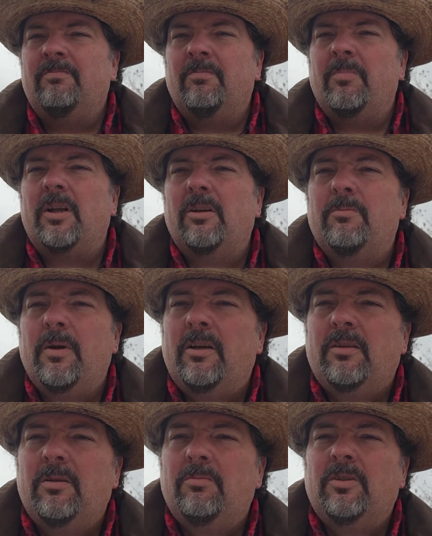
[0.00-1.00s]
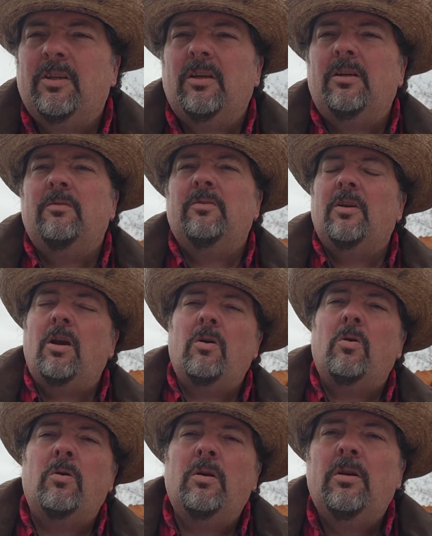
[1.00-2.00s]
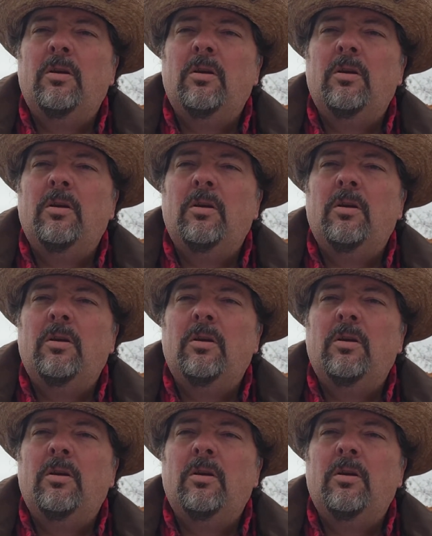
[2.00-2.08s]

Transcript: better about themselves? No.